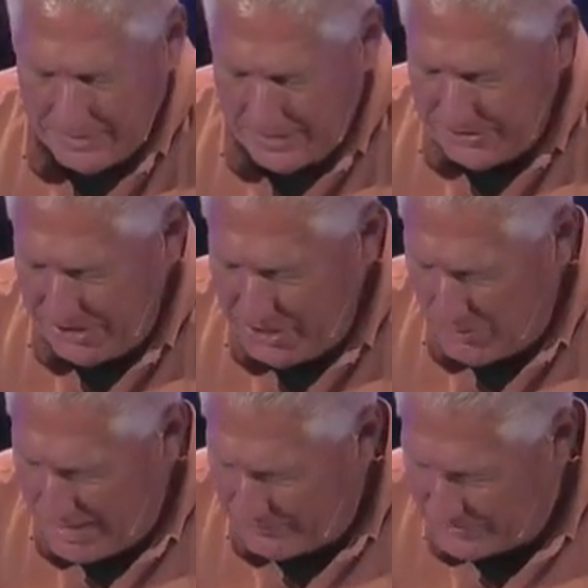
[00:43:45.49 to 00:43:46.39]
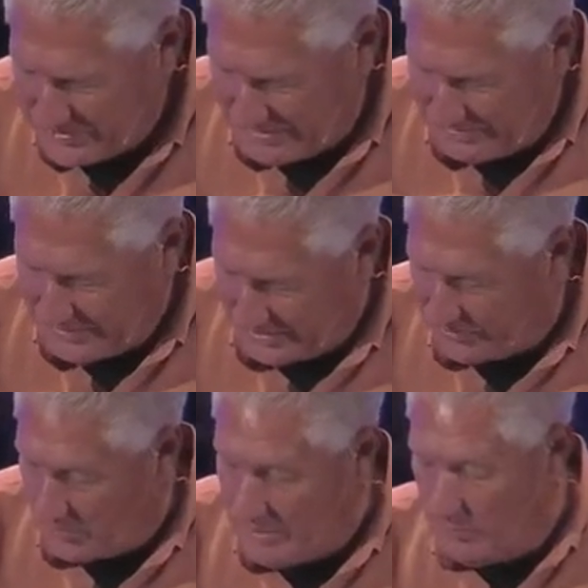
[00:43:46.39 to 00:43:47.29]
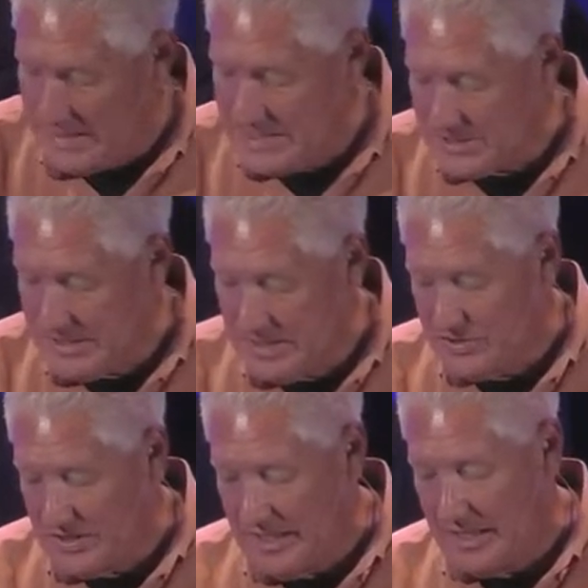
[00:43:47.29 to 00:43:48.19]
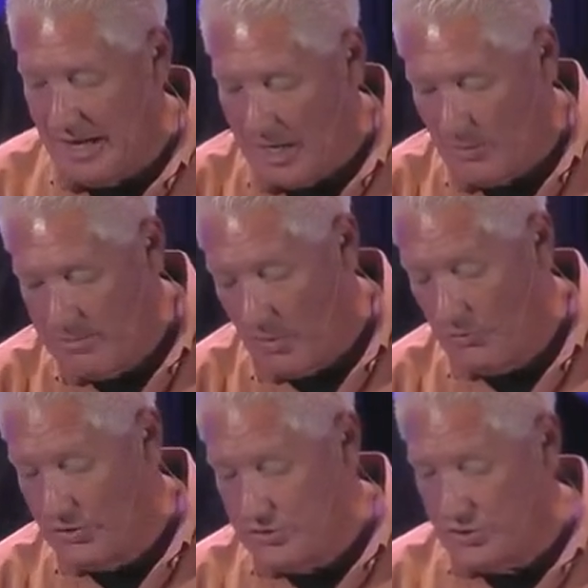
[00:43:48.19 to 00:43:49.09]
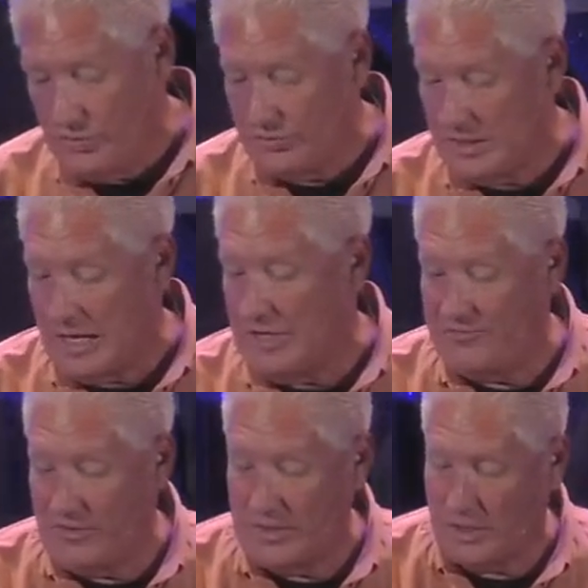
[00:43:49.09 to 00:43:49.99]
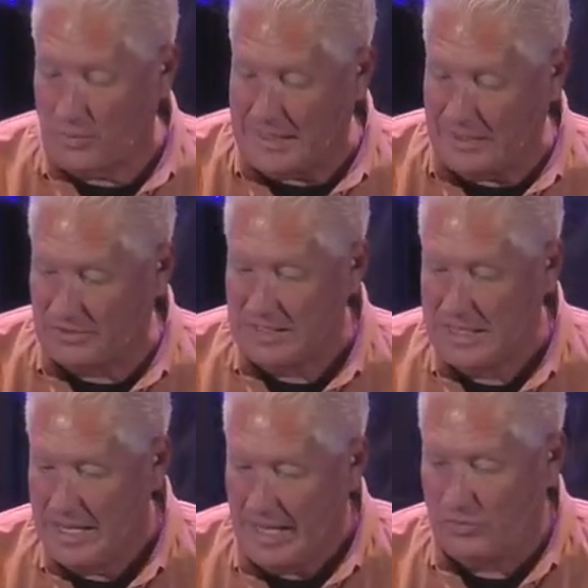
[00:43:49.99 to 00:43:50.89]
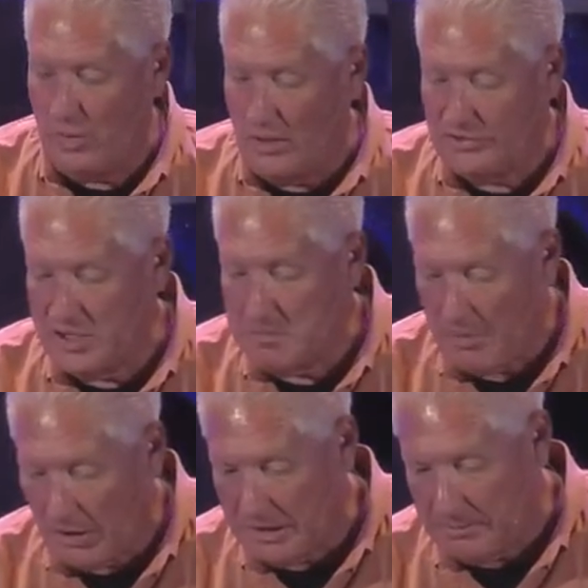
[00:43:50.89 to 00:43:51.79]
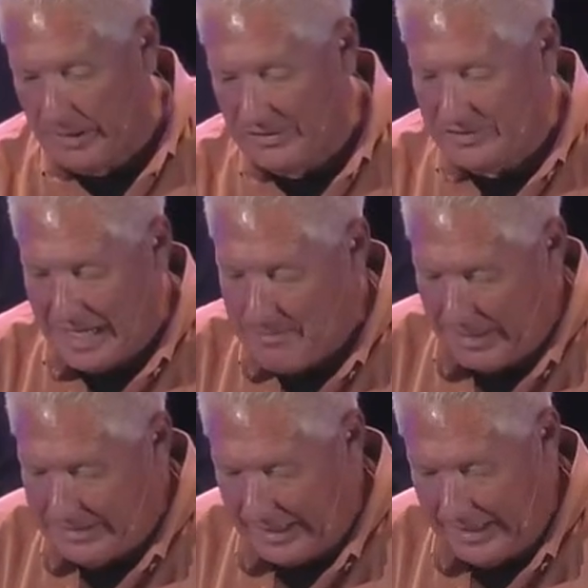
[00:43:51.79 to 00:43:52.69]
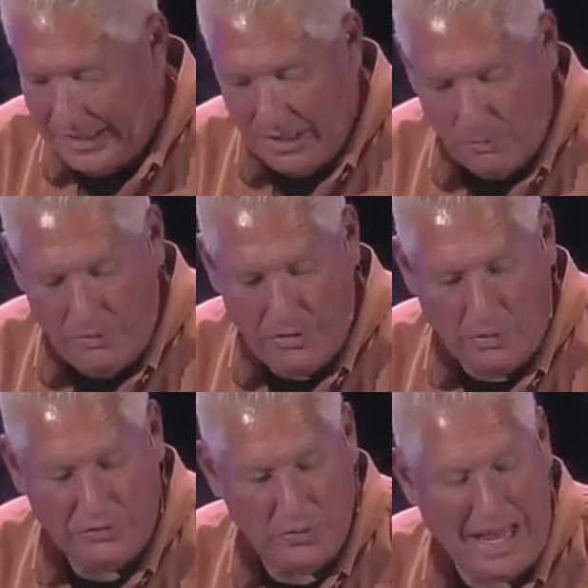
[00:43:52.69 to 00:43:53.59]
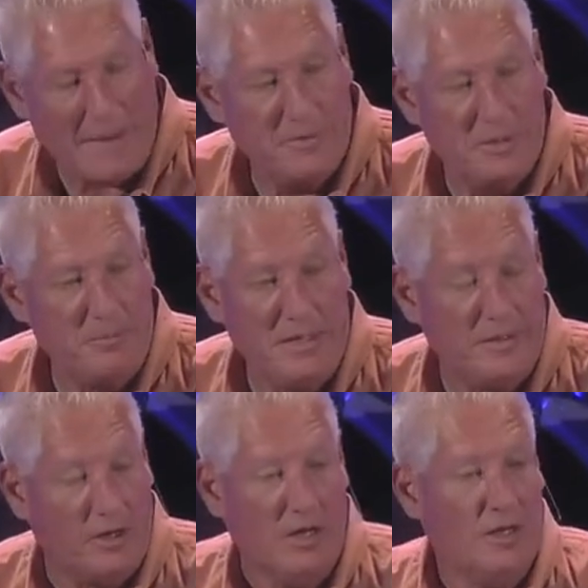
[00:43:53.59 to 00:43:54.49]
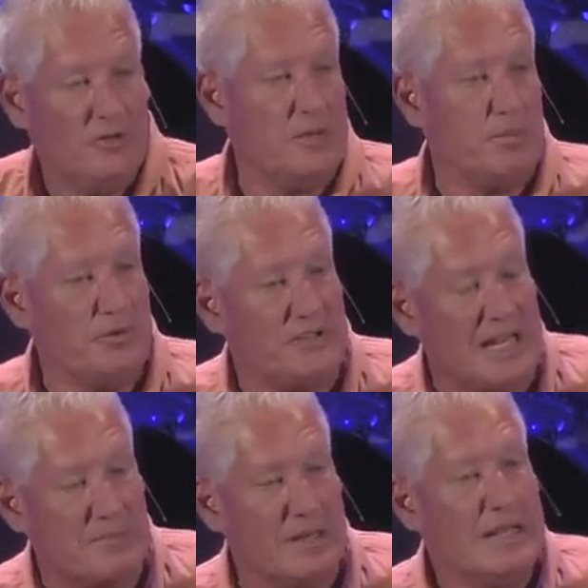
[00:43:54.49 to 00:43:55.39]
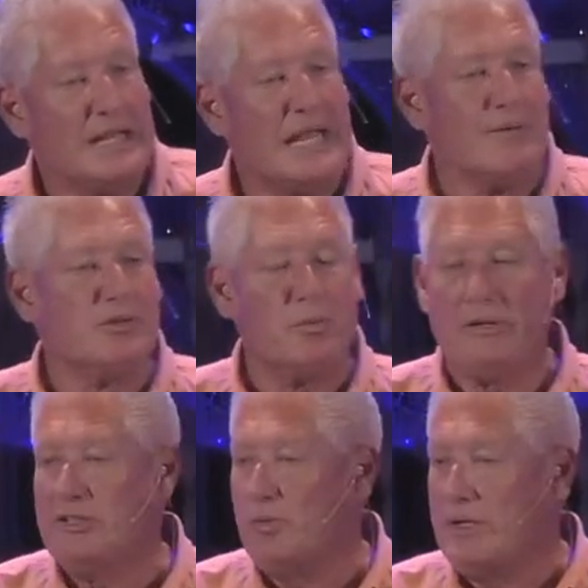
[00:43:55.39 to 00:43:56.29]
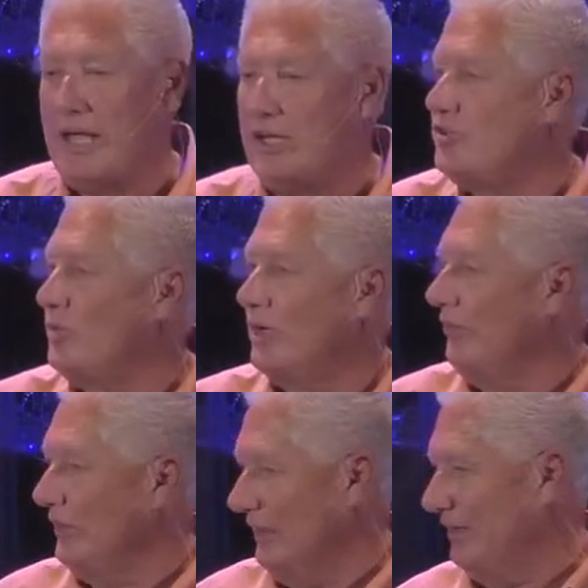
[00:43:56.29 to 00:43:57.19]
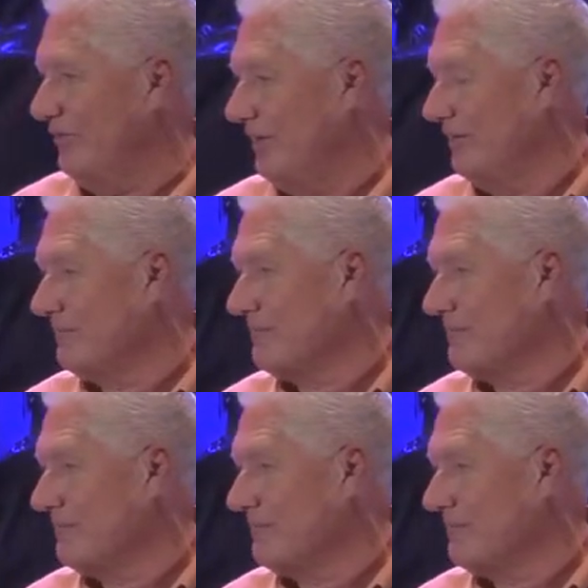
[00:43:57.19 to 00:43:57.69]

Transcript: Continue on, verse 17. So he reasoned in the synagogue with both the Jews and God fearing Greeks, as well as in the marketplace day by day with those who happened to be there. Simple statement he was willing to engage you wherever you lived.